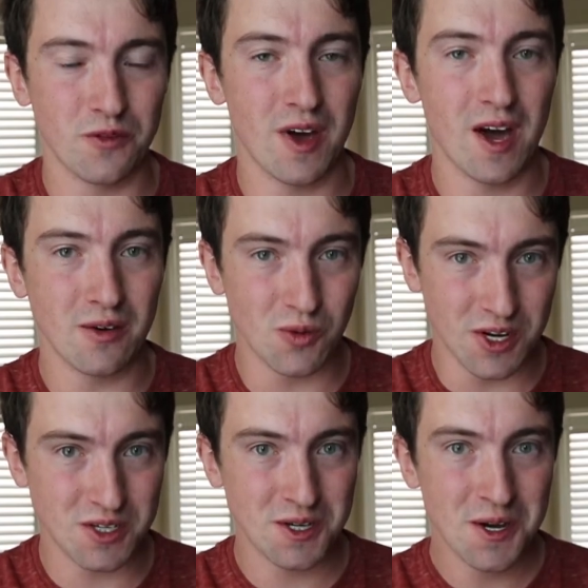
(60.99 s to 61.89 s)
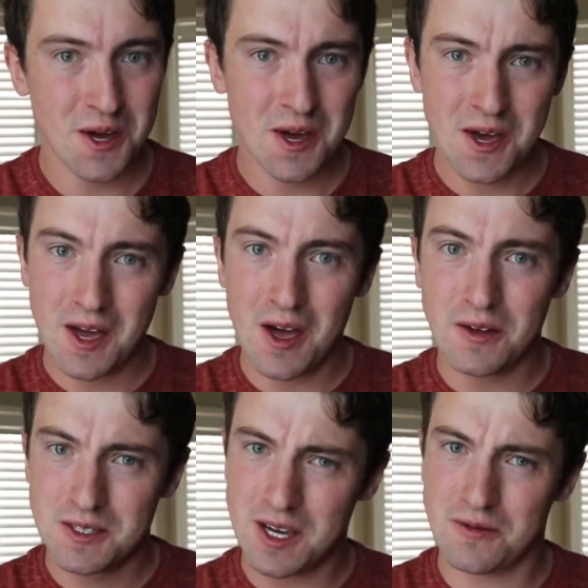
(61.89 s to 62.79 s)
fan, which
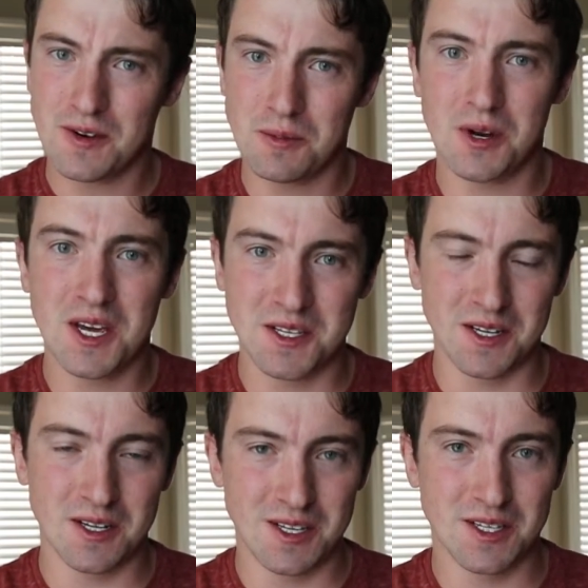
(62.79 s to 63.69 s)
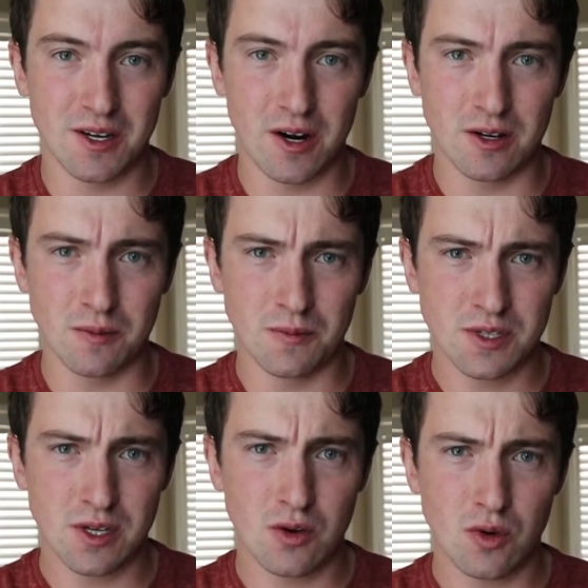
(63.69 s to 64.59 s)
definitely plays into the stardom.
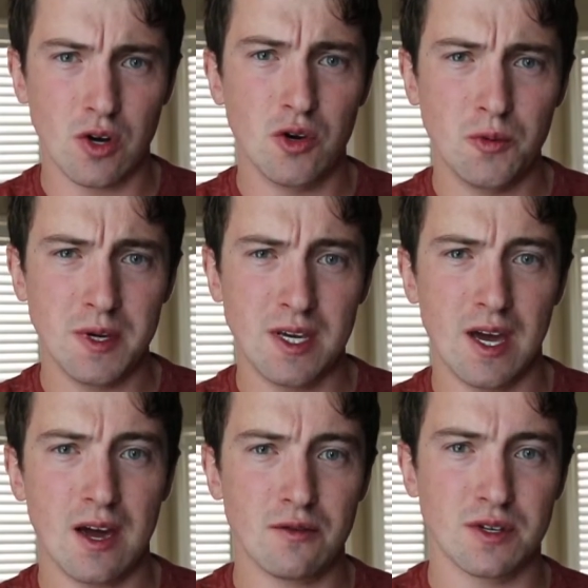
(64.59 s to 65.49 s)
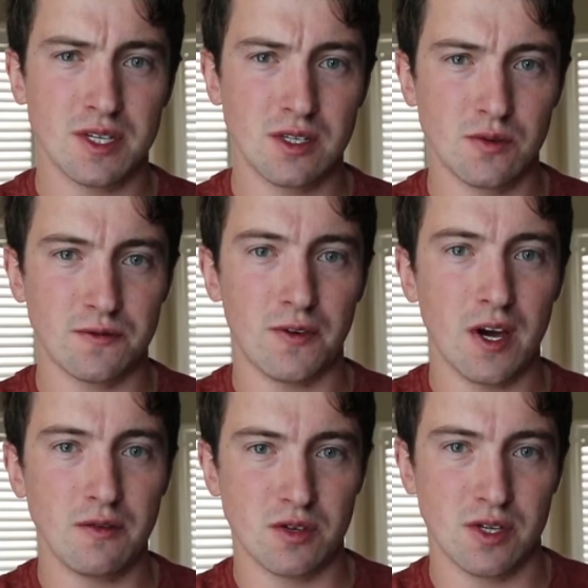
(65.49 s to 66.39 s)
So Colby, ever since he was
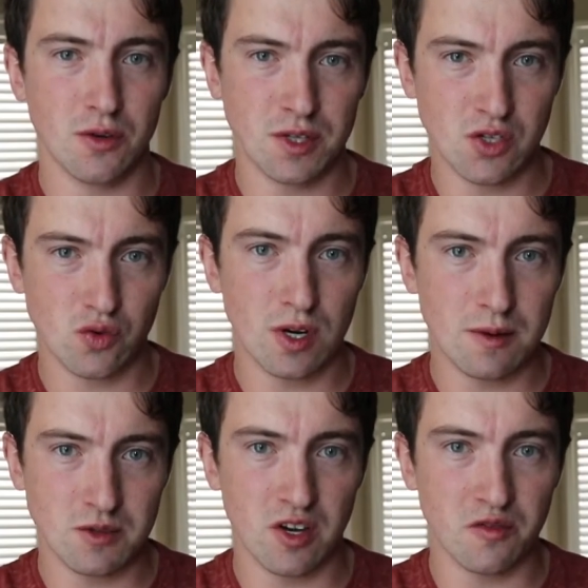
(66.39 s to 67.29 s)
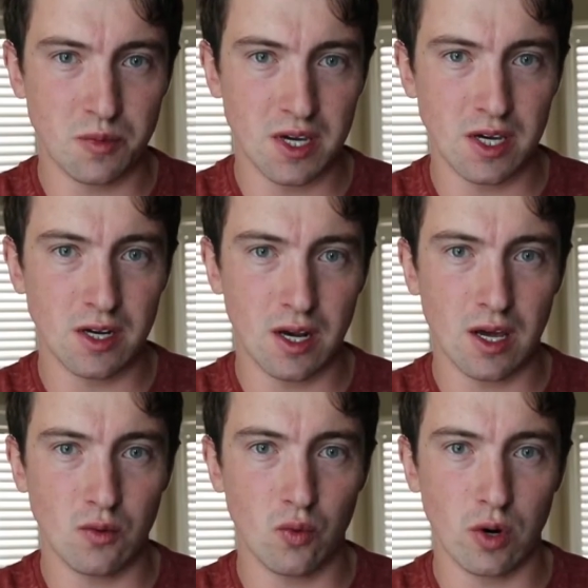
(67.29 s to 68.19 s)
5 years old, he dreamed of being
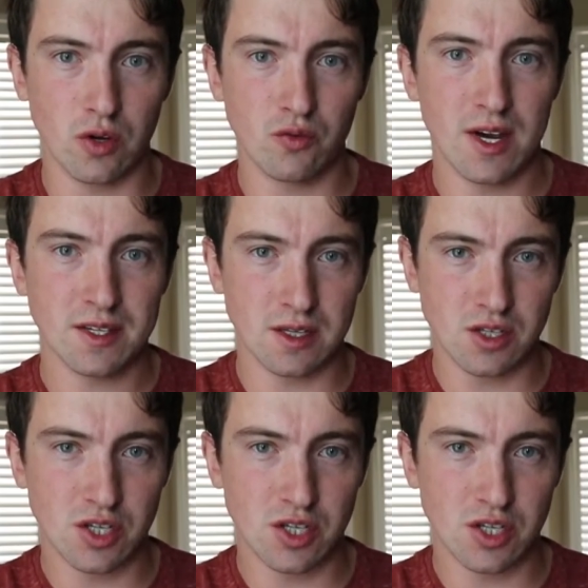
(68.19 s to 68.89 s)
a world wrestling